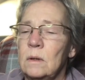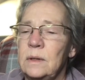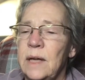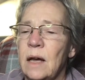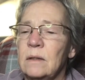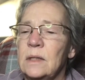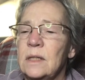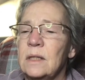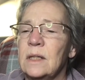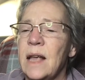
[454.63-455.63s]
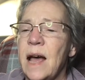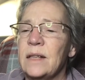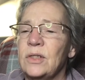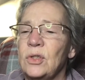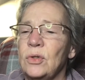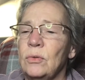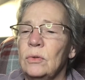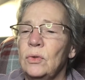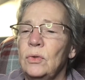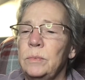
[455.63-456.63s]
Down to the last 2
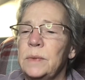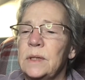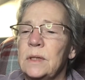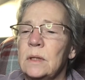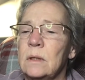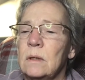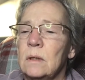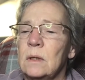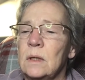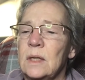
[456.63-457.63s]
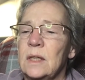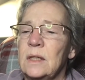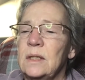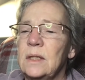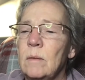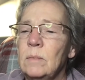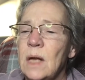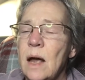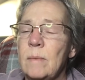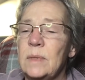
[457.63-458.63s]
loops.
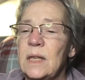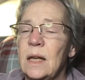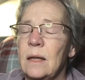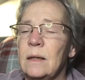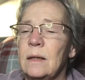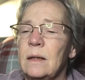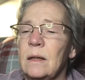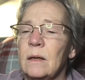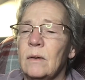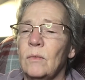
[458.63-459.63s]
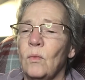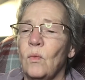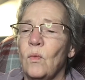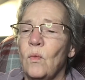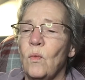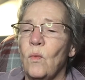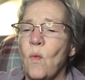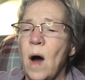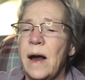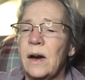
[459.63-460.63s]
Sometimes the
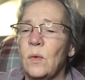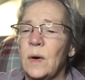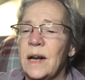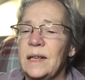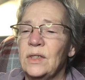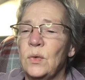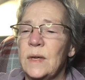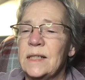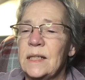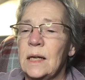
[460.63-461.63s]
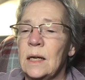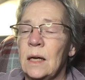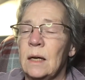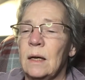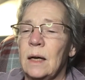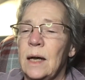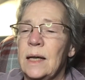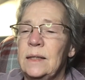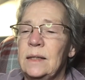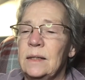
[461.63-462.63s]
wire, when I twist it,
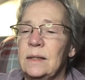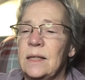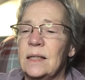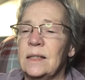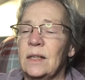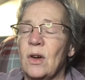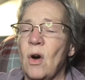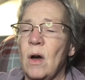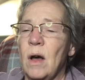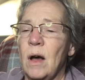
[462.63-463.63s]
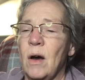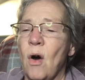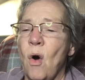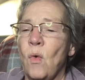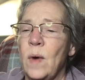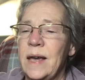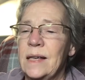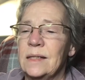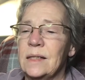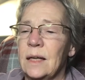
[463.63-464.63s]
it doesn't
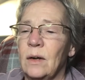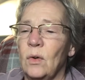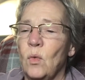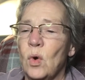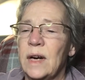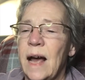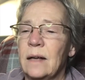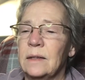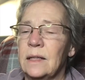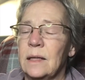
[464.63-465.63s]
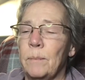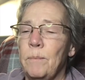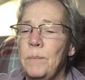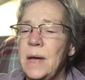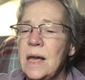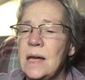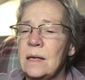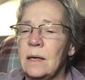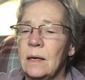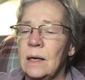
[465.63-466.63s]
always work out that the
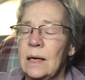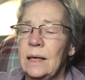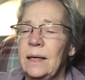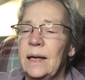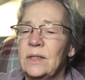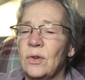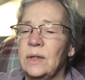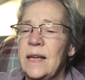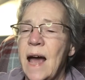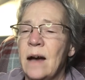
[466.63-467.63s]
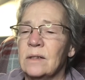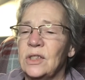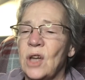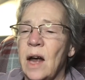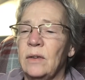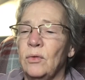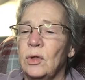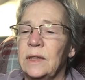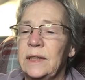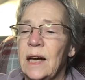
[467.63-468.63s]
pink gets on the outside
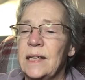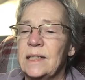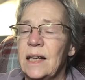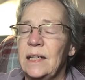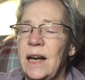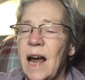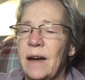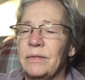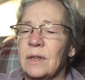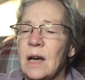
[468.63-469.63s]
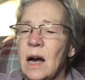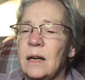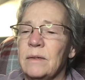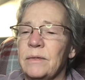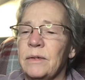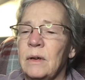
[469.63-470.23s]
really nice, and you have to kind of